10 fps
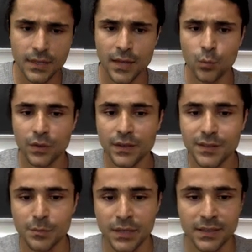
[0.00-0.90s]
And what
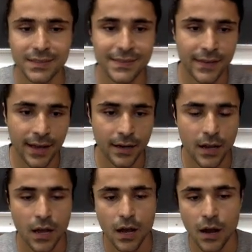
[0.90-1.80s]
this means is
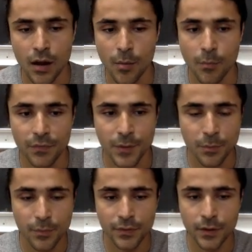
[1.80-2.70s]
that
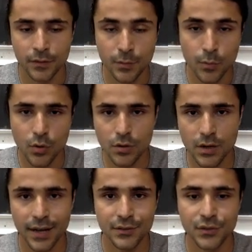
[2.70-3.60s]
the more
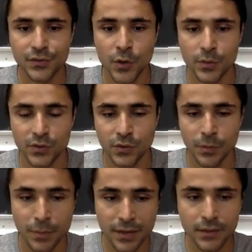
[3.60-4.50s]
hydrophobic, so
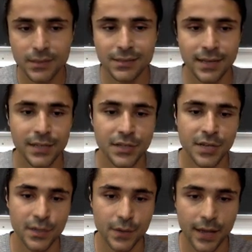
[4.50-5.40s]
the bigger the side
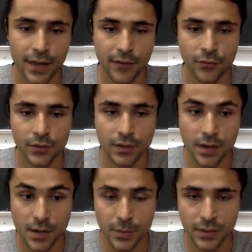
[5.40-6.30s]
chain you have with
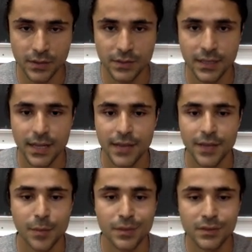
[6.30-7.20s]
carbons,
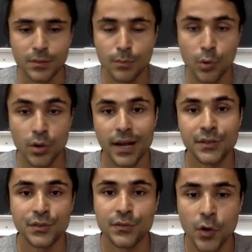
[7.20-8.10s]
that means the more
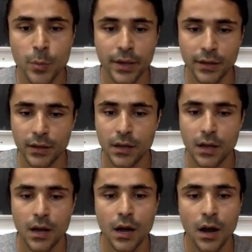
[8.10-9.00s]
hydrophobic
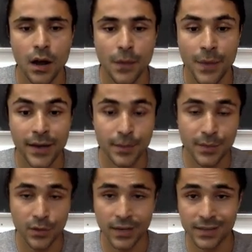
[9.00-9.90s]
that
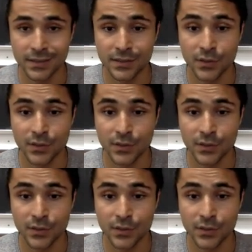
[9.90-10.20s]
amino acid is